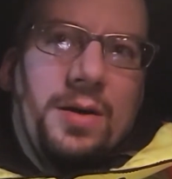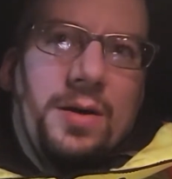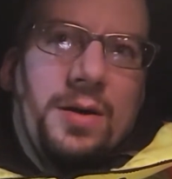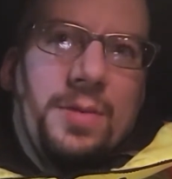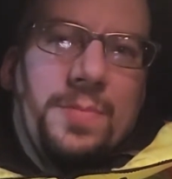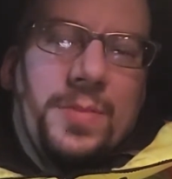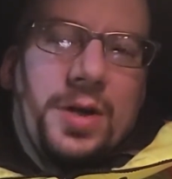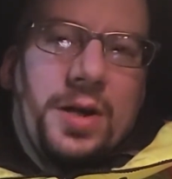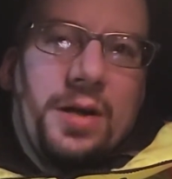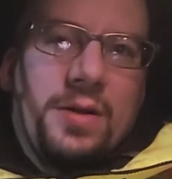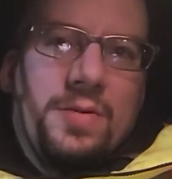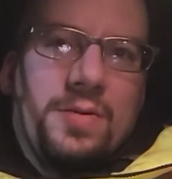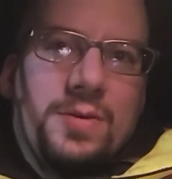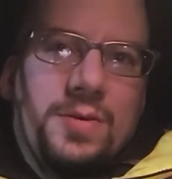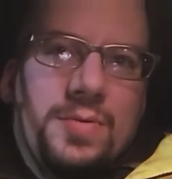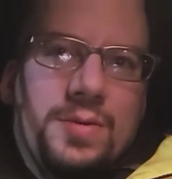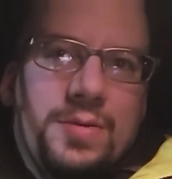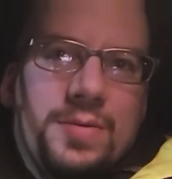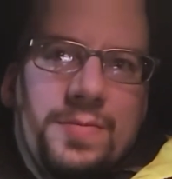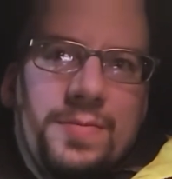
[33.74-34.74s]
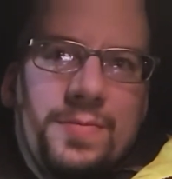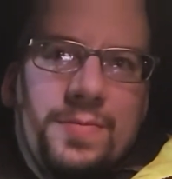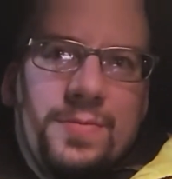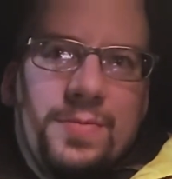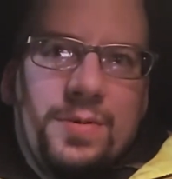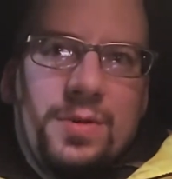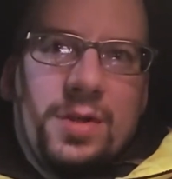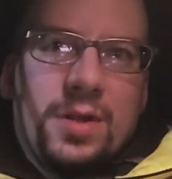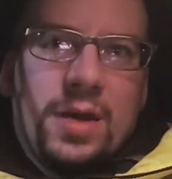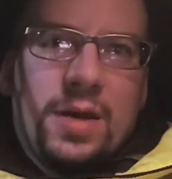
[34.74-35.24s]
But I don't know what
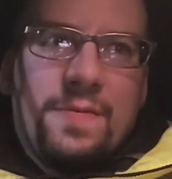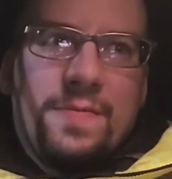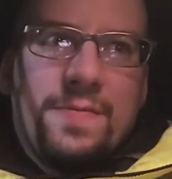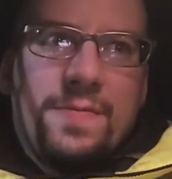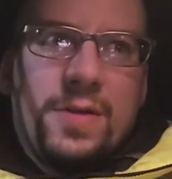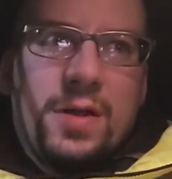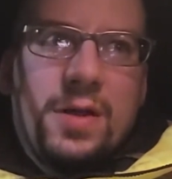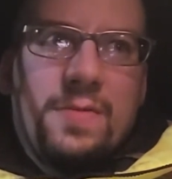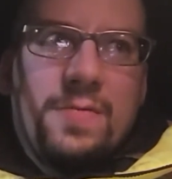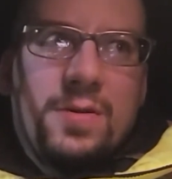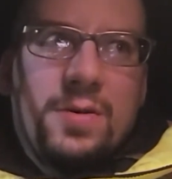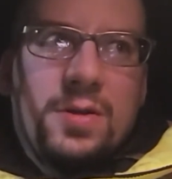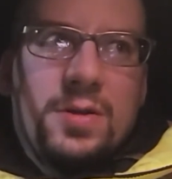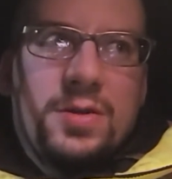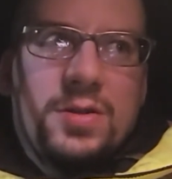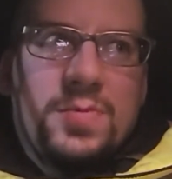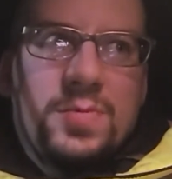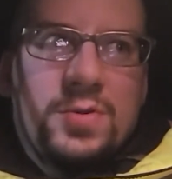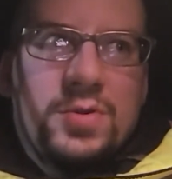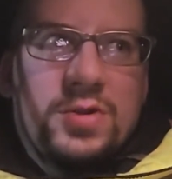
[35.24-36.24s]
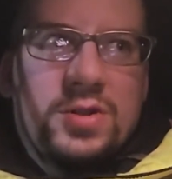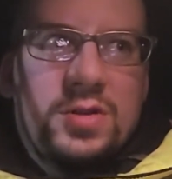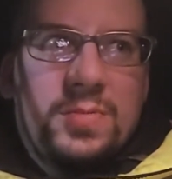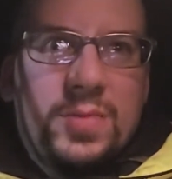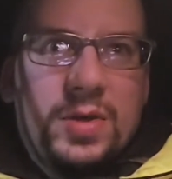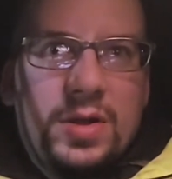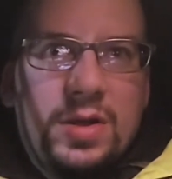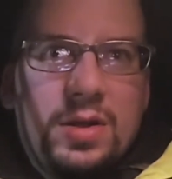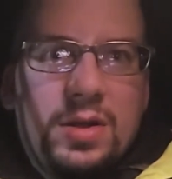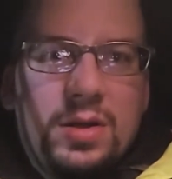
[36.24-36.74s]
that flavor is supposed to
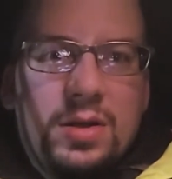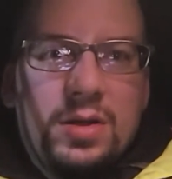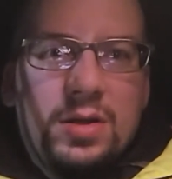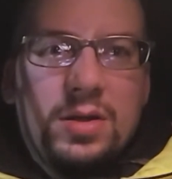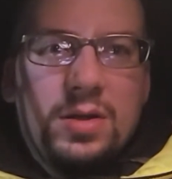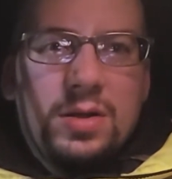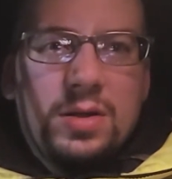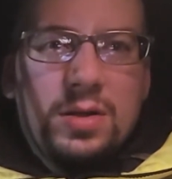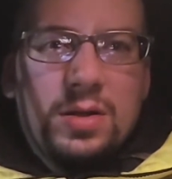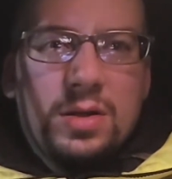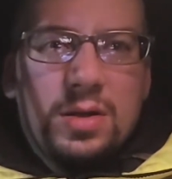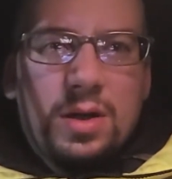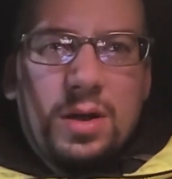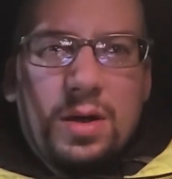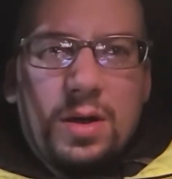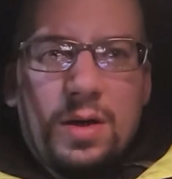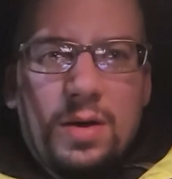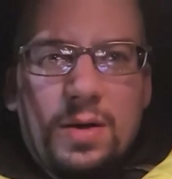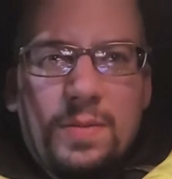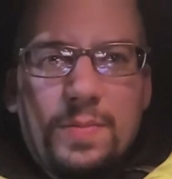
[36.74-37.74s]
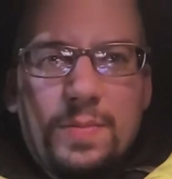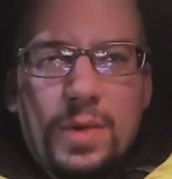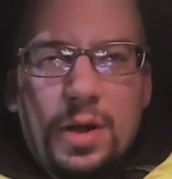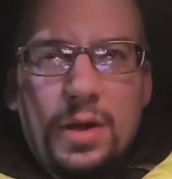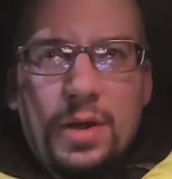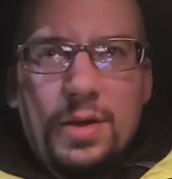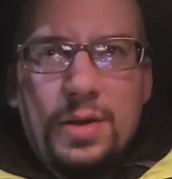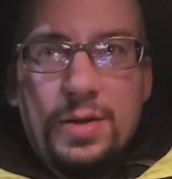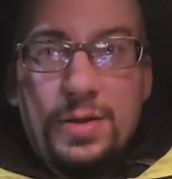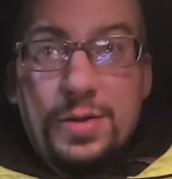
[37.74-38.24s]
be.
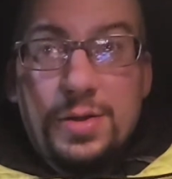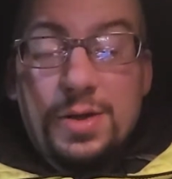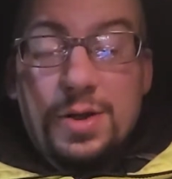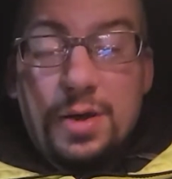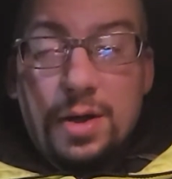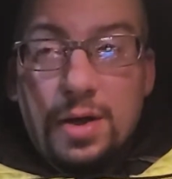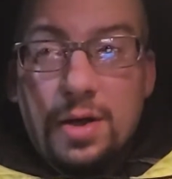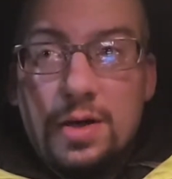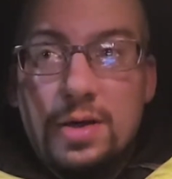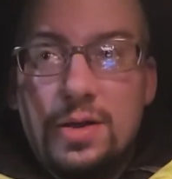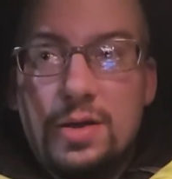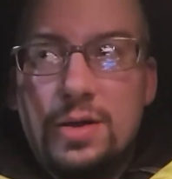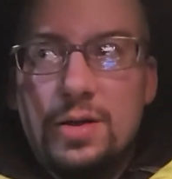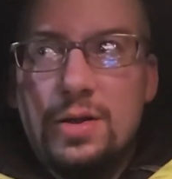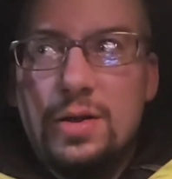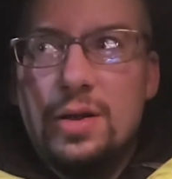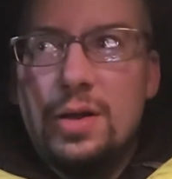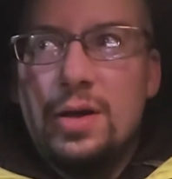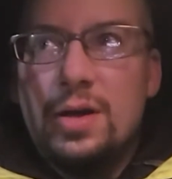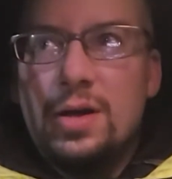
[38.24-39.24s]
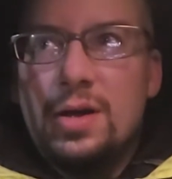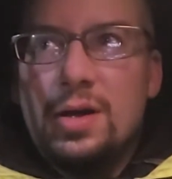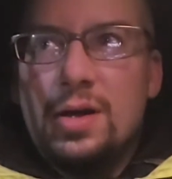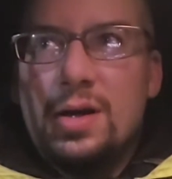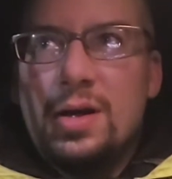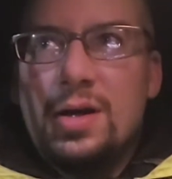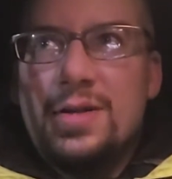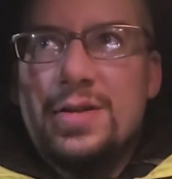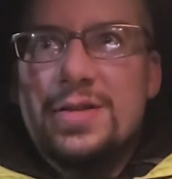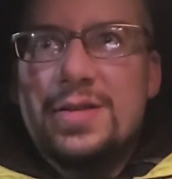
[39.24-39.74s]
It's good.
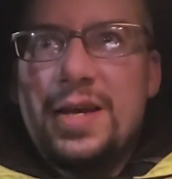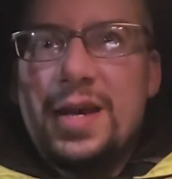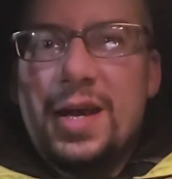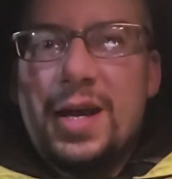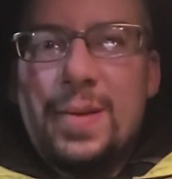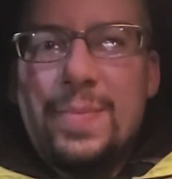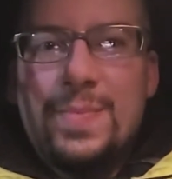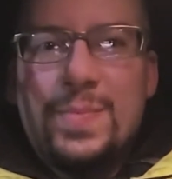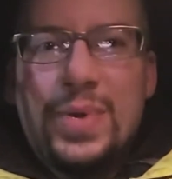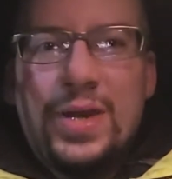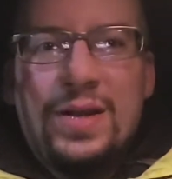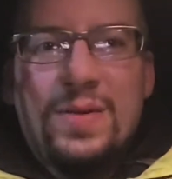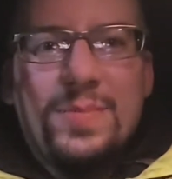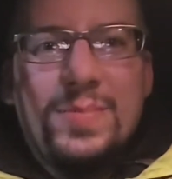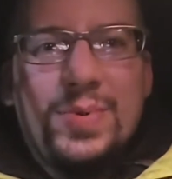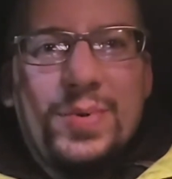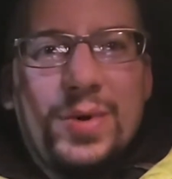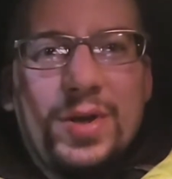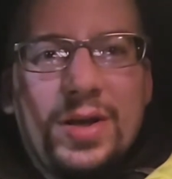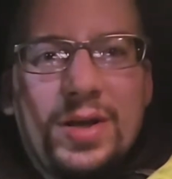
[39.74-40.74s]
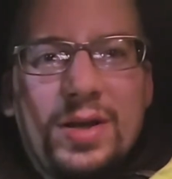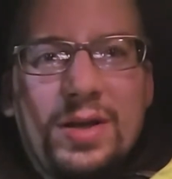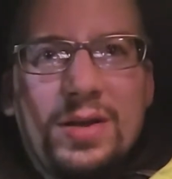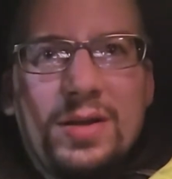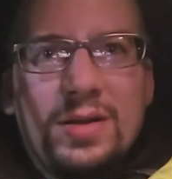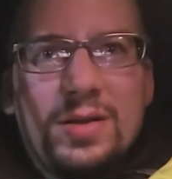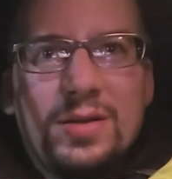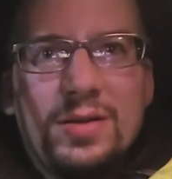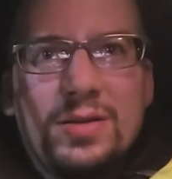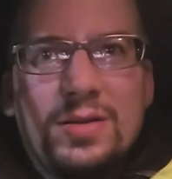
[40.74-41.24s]
I just can't pinpoint it.
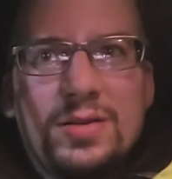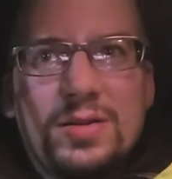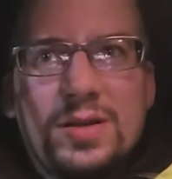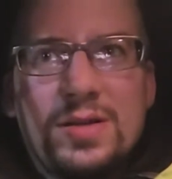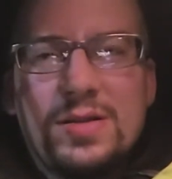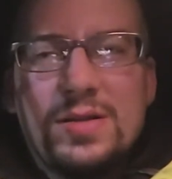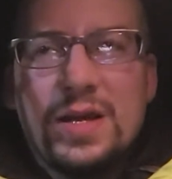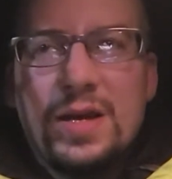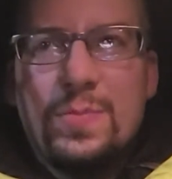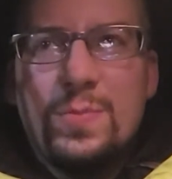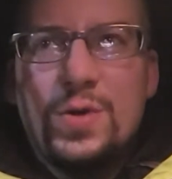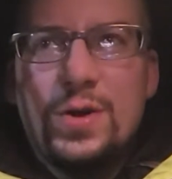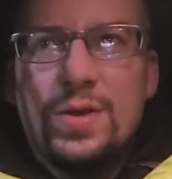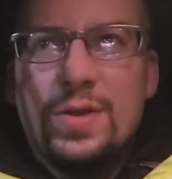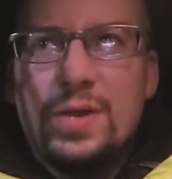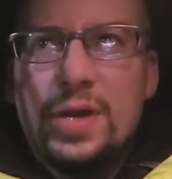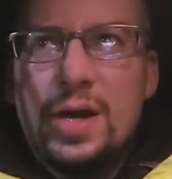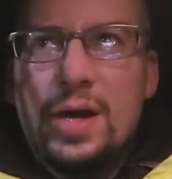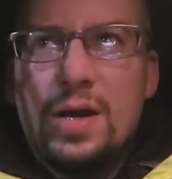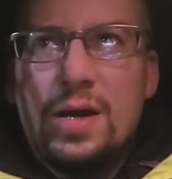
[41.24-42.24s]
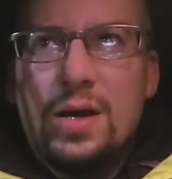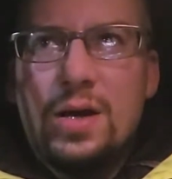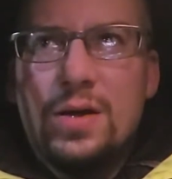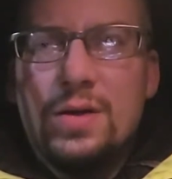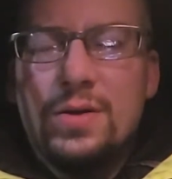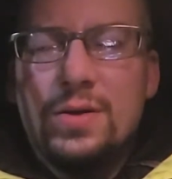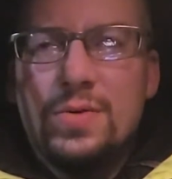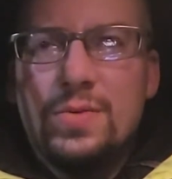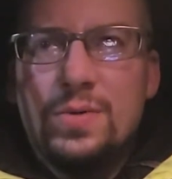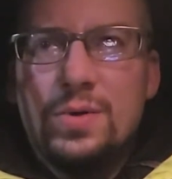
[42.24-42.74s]
It's the same with that
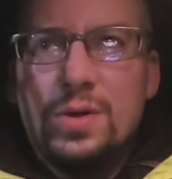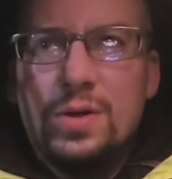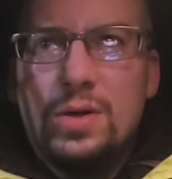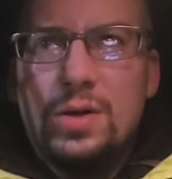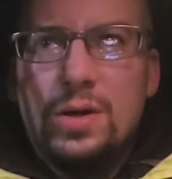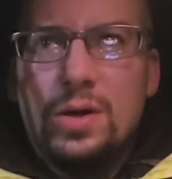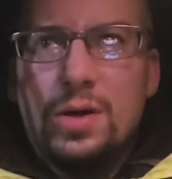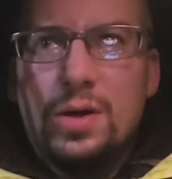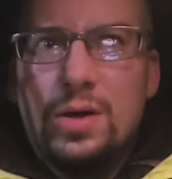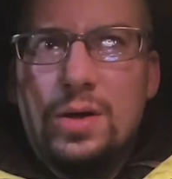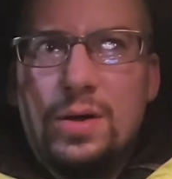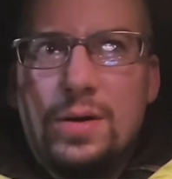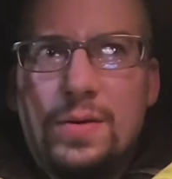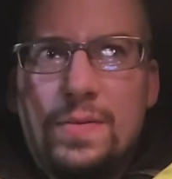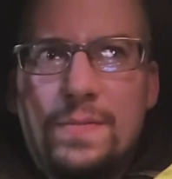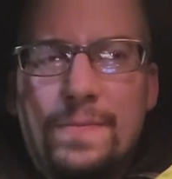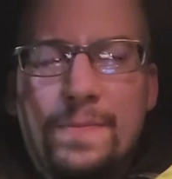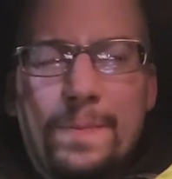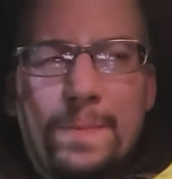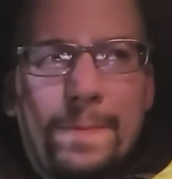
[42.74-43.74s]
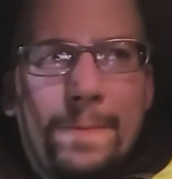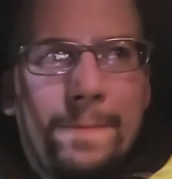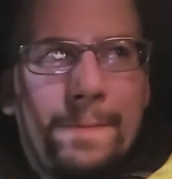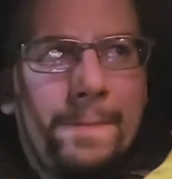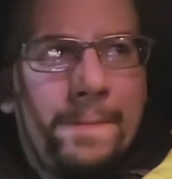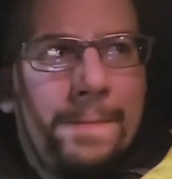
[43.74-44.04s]
other one.